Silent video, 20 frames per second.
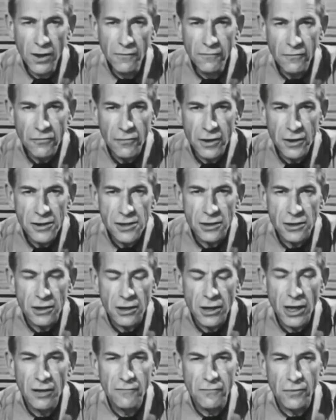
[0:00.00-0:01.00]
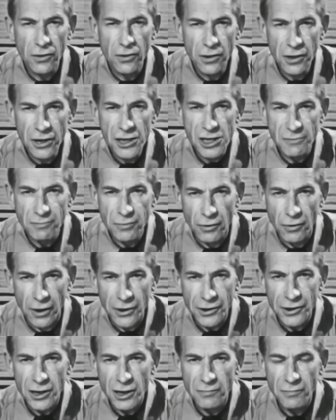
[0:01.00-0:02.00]
One of the things that gave early
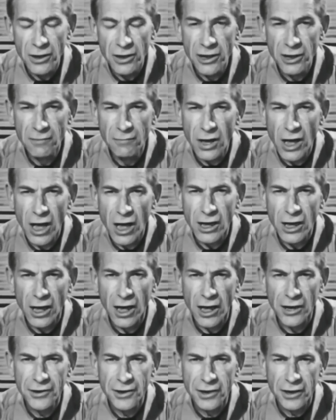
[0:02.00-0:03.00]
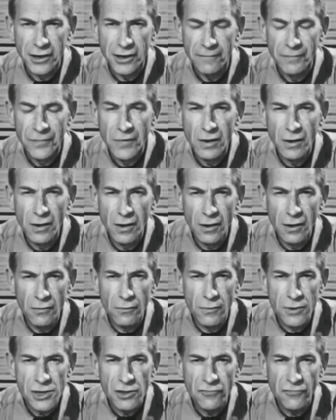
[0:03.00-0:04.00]
support to the building block idea
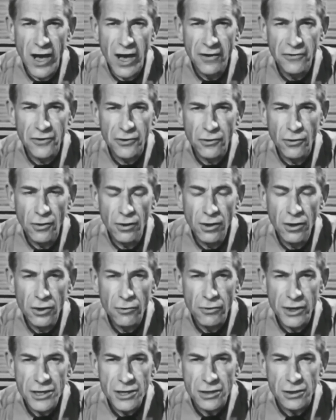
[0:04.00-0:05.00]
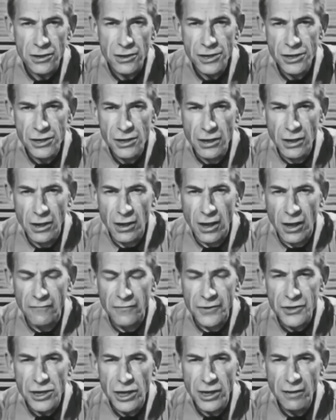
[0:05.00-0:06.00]
was the fact that all crystals
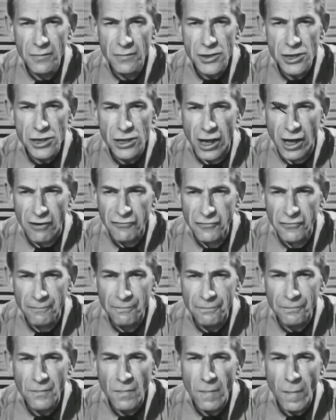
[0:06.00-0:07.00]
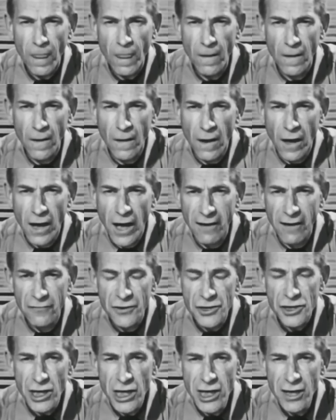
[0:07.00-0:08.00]
of the same stuff
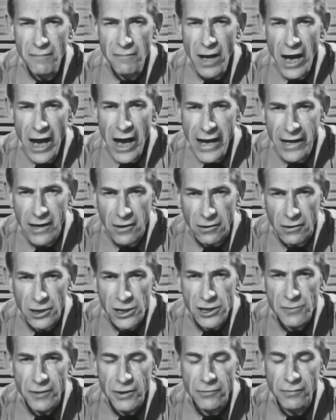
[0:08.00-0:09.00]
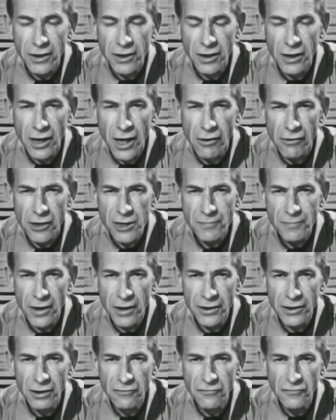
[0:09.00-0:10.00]
have the same angles between
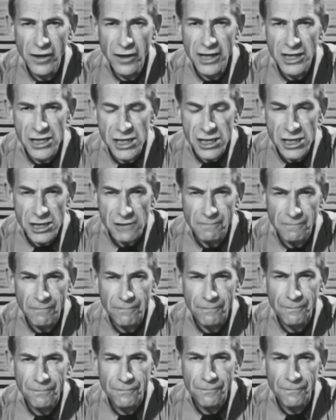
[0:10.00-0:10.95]
corresponding faces.